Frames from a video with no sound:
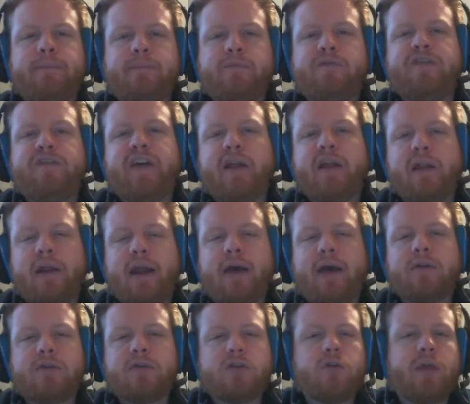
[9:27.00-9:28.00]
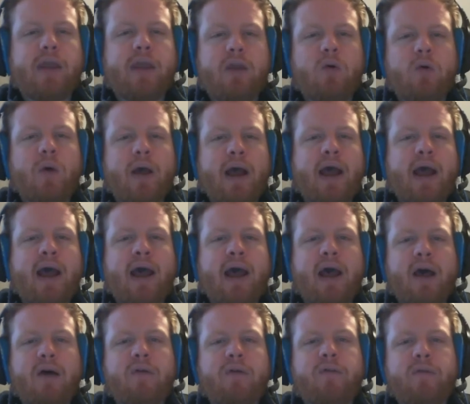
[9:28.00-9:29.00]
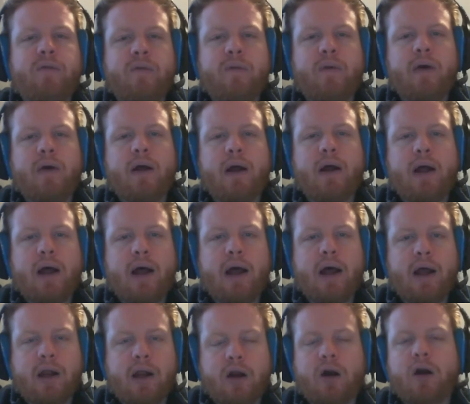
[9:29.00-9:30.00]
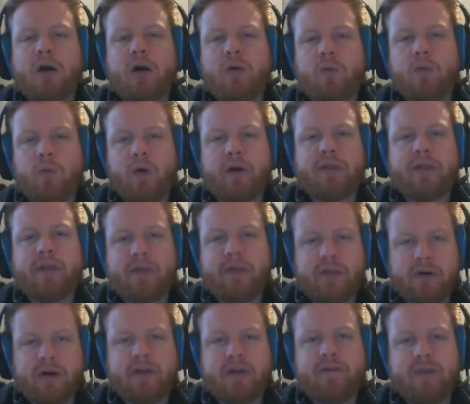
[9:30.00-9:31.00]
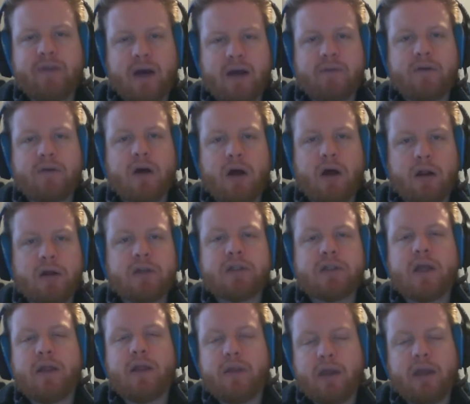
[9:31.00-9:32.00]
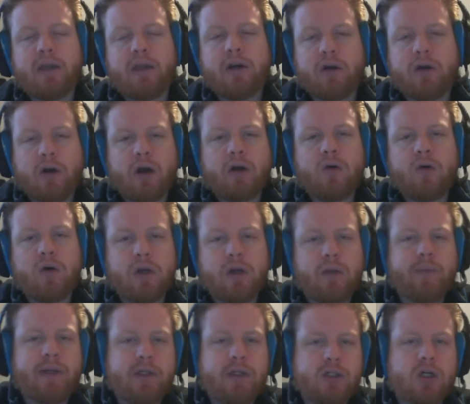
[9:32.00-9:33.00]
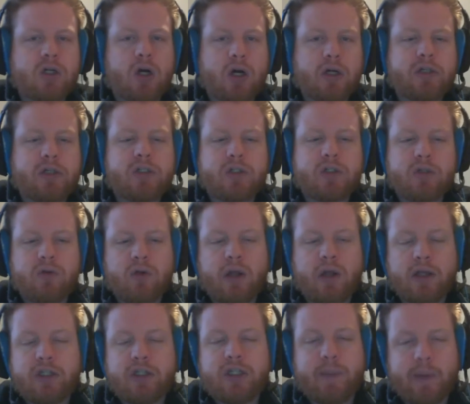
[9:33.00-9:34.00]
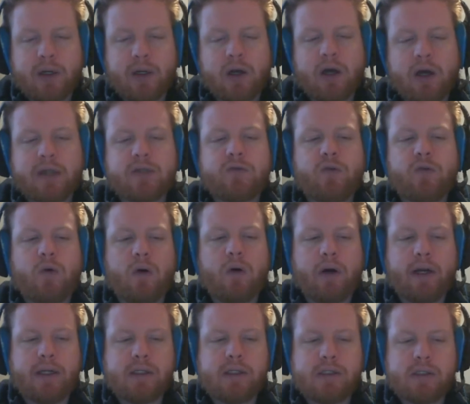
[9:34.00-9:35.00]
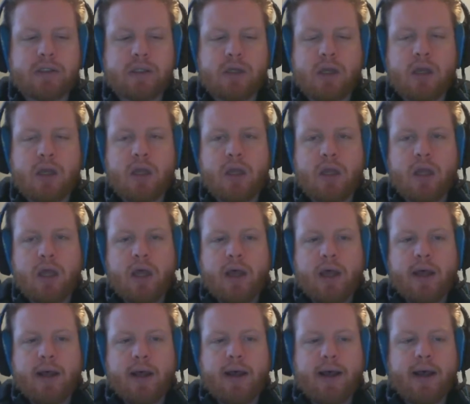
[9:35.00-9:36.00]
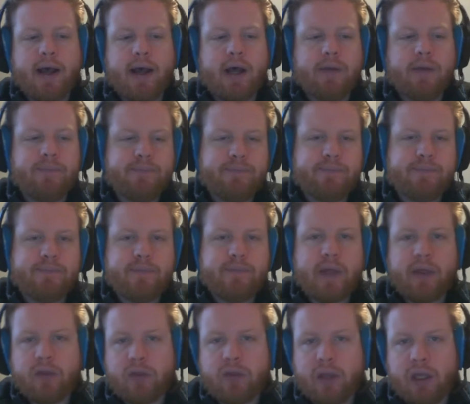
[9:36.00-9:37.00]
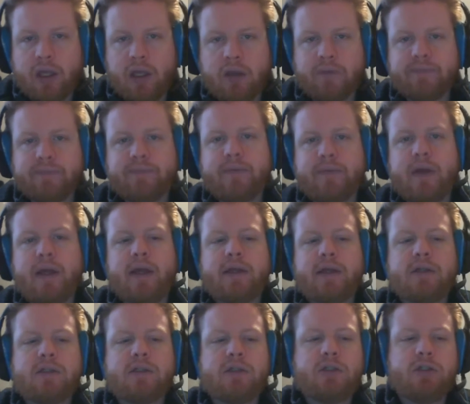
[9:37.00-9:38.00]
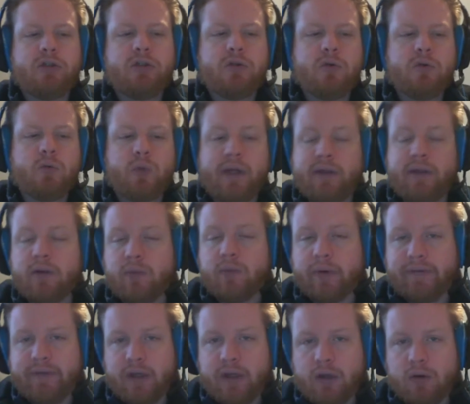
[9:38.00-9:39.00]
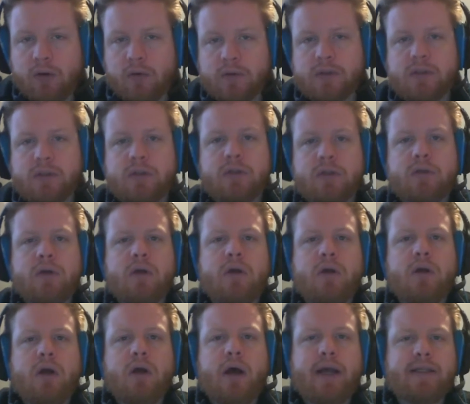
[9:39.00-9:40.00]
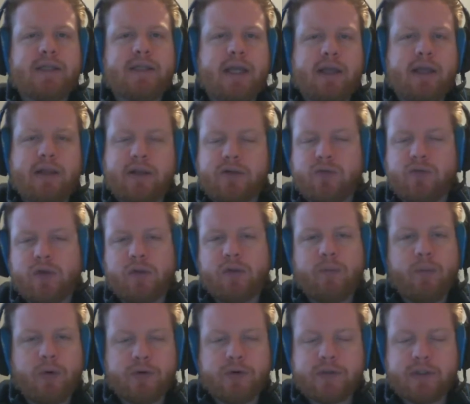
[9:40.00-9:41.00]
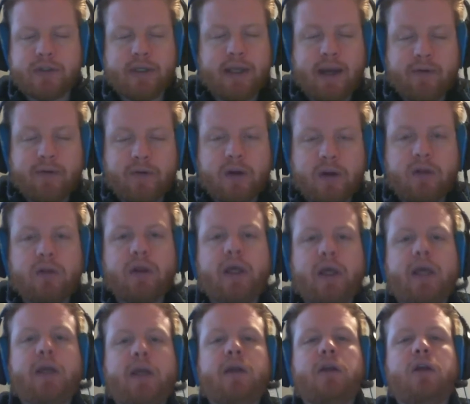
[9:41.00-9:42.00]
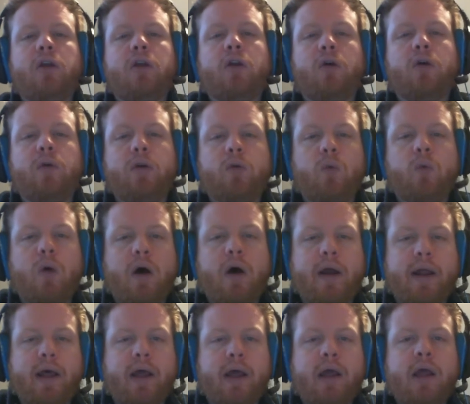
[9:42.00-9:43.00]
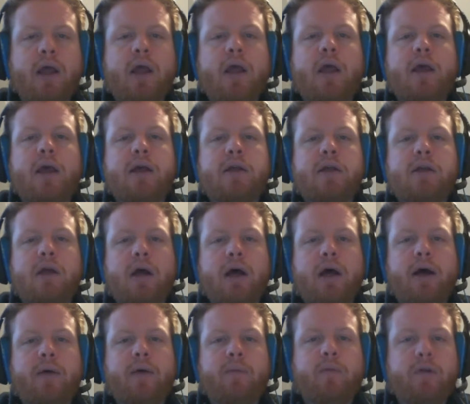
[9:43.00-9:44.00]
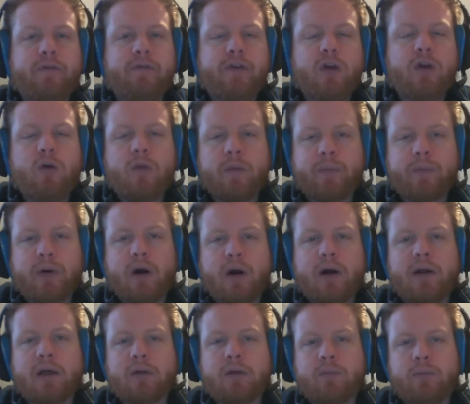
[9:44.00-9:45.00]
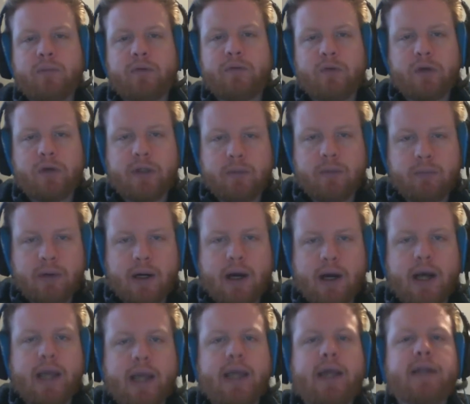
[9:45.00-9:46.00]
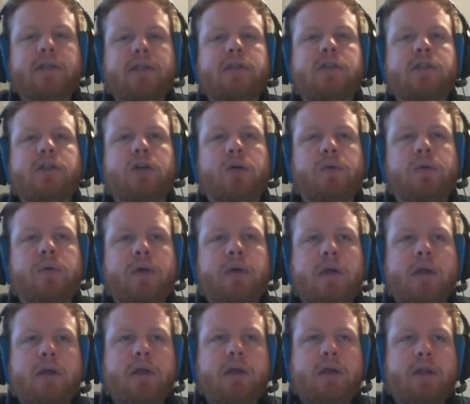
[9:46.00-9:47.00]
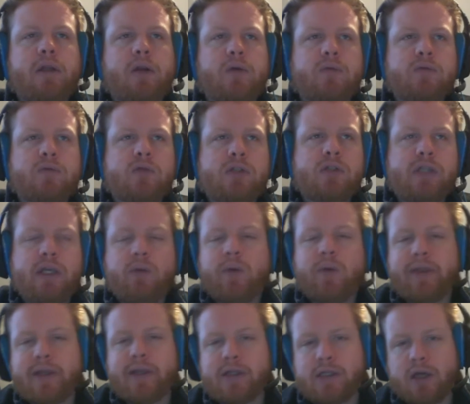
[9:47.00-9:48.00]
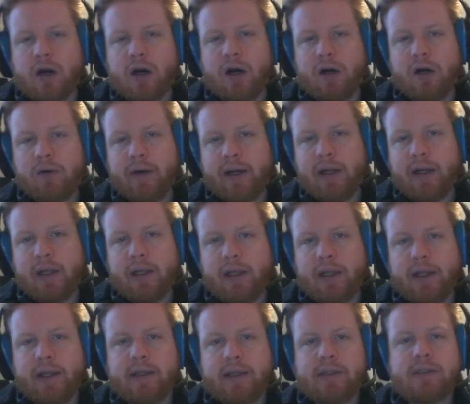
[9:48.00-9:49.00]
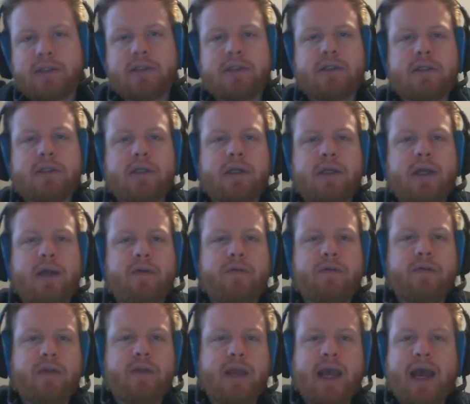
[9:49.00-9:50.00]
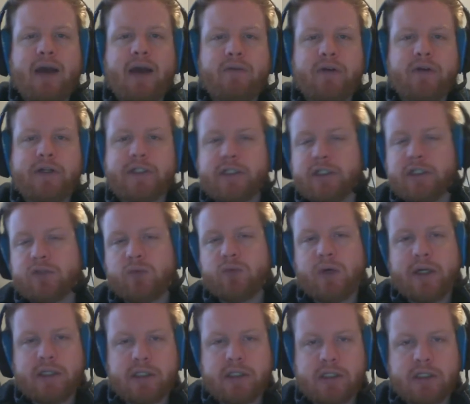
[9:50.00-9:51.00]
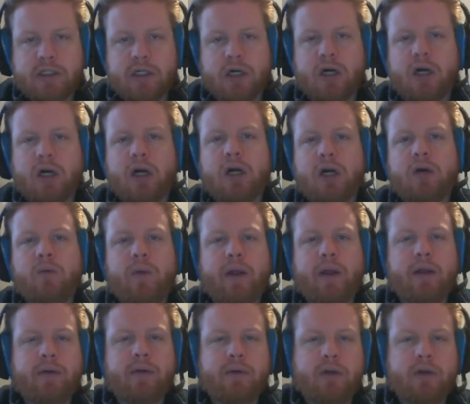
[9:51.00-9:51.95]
Fill it out so that you have a cart worth of $35, and then you're not going to be charged shipping costs for it. Another thing is to read the reviews. I say this with mostly everything. You know, you want to review the product before you buy it. So, you know, see what the star rating is. if the average is 1 star, well,